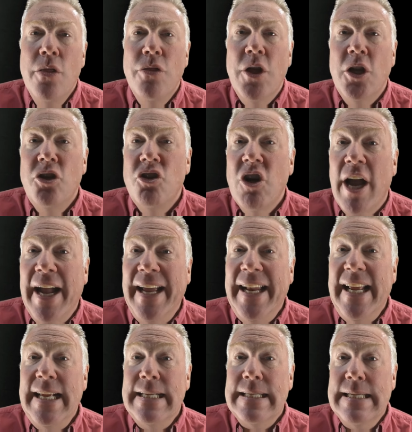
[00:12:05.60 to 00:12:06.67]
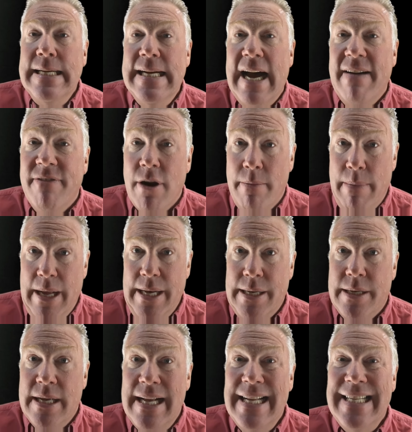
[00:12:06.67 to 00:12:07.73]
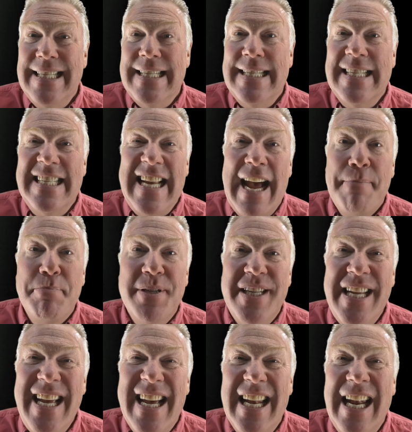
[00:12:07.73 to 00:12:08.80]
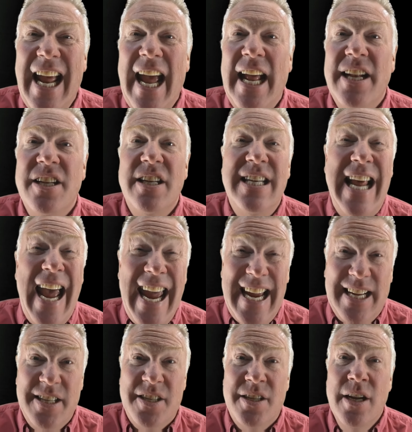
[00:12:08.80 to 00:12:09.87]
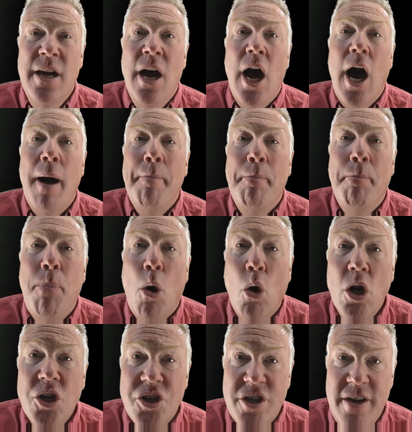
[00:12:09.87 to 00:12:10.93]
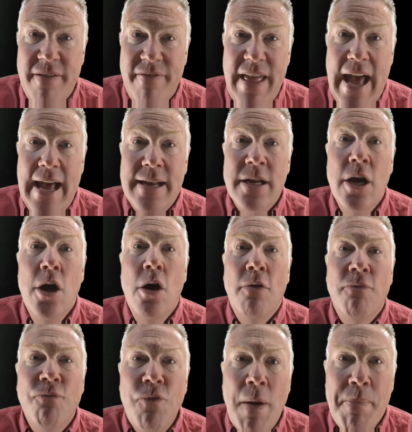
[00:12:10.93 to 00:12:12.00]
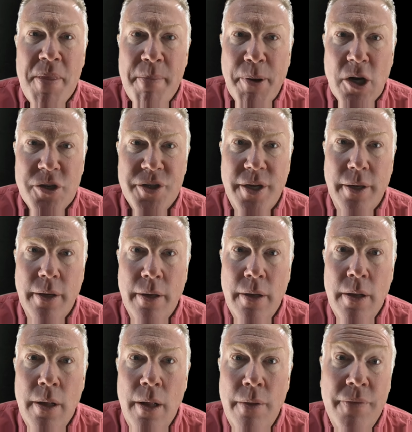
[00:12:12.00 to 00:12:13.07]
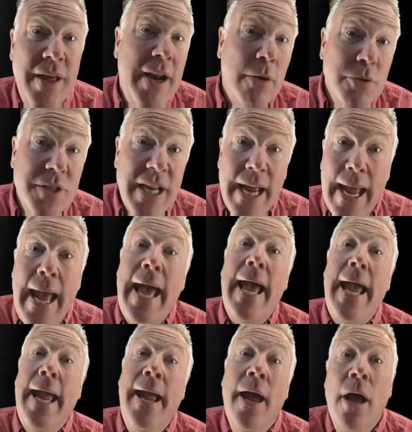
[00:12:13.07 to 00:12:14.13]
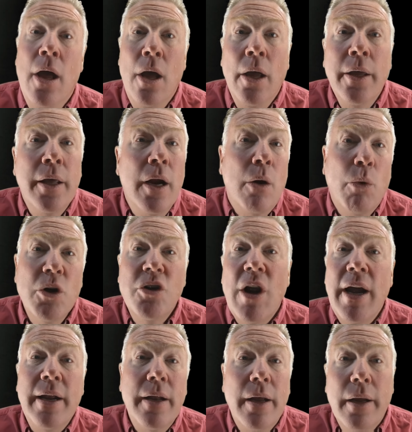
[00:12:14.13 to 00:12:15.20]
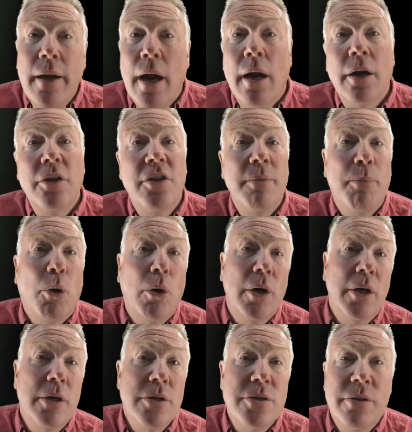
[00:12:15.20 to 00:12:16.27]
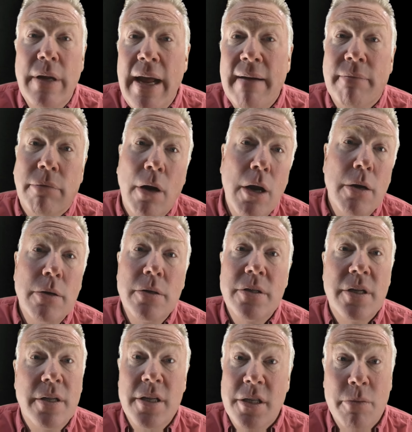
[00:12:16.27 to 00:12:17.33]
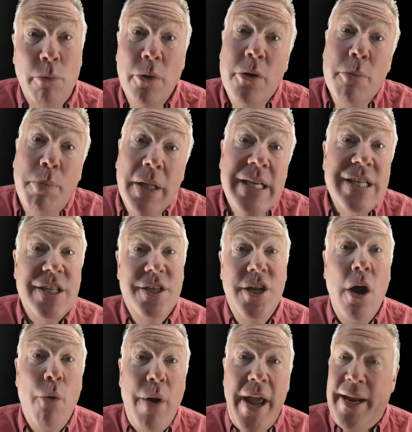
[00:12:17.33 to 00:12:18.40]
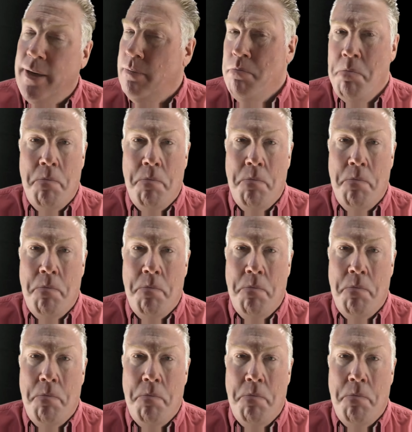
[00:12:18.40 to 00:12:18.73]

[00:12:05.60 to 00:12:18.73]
the Chinese government steps in and takes a portion of that from the person. They don't say, hey, you know, we're trying to guard the borders and have roads and this, will you please donate?